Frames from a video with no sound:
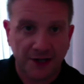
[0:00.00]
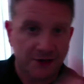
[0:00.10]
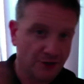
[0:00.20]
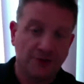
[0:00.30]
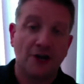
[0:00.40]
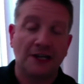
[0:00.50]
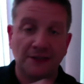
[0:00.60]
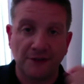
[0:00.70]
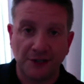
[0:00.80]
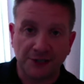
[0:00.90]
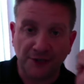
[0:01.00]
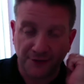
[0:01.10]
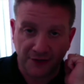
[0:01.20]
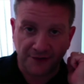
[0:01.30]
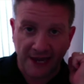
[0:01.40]
you know, not leaving yourself
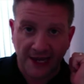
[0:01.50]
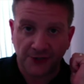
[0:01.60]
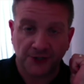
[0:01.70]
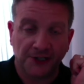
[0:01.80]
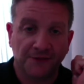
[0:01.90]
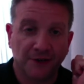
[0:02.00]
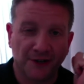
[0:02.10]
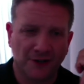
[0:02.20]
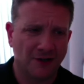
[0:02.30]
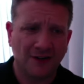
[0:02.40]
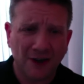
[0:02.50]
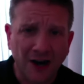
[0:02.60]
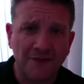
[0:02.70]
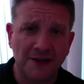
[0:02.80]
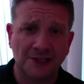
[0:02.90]
enough cash to live on.
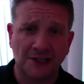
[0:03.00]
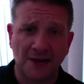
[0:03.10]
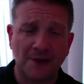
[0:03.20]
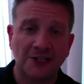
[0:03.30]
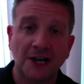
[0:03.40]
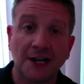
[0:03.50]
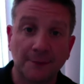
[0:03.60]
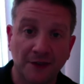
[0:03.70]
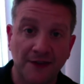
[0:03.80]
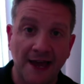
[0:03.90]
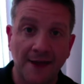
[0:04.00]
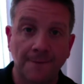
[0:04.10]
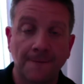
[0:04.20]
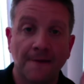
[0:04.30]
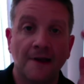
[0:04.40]
Obviously, I'm not talking about that.
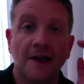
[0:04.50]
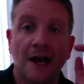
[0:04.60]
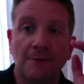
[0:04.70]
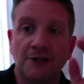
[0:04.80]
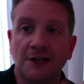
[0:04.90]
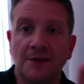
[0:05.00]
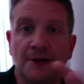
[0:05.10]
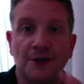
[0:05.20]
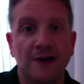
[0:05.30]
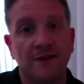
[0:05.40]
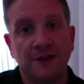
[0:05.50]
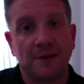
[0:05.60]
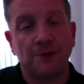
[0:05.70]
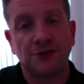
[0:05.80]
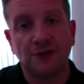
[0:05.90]
I'm talking about you have the
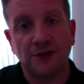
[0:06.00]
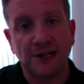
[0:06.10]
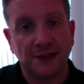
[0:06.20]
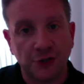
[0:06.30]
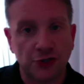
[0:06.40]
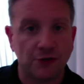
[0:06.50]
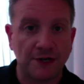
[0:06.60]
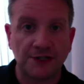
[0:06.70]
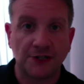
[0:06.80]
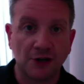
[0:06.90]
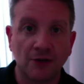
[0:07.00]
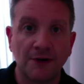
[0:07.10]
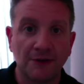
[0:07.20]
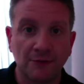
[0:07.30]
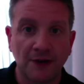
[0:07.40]
opportunity and the choice to go
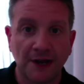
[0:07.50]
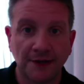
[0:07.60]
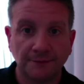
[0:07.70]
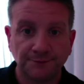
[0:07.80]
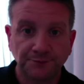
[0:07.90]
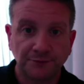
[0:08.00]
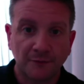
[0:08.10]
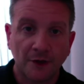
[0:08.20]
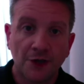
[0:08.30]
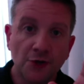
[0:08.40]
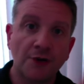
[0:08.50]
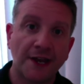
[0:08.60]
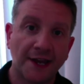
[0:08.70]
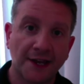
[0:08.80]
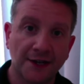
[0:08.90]
either way. You
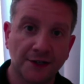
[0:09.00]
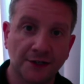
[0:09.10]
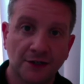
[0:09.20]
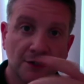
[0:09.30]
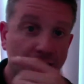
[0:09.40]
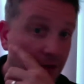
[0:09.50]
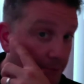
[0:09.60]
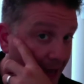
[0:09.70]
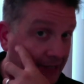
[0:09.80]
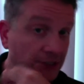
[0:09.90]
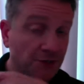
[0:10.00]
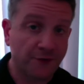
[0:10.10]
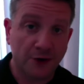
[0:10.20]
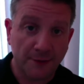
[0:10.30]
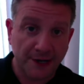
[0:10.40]
can max out the
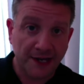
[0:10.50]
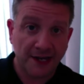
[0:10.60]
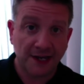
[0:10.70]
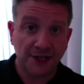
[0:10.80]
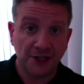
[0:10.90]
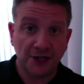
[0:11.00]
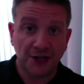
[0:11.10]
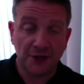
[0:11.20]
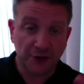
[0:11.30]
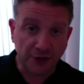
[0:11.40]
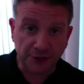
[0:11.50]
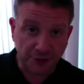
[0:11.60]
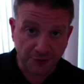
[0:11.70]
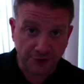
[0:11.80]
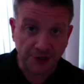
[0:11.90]
401k, and you could also
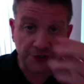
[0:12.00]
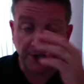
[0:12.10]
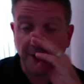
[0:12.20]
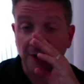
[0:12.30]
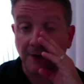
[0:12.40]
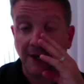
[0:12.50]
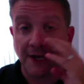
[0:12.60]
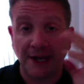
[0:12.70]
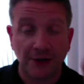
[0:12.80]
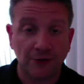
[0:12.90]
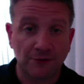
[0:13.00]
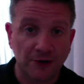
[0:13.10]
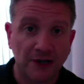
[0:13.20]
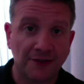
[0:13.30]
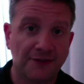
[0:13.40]
do a traditional IRA and or
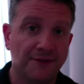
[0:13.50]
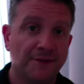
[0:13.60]
Roth